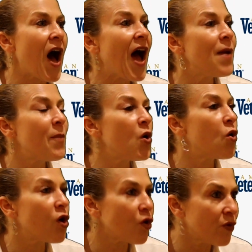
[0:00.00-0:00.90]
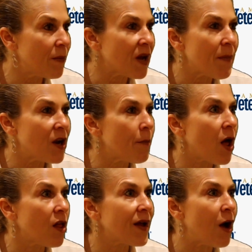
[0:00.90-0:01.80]
hypochloremic
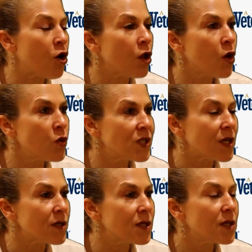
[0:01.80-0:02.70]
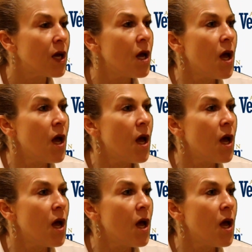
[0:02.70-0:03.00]
metabolic alkalosis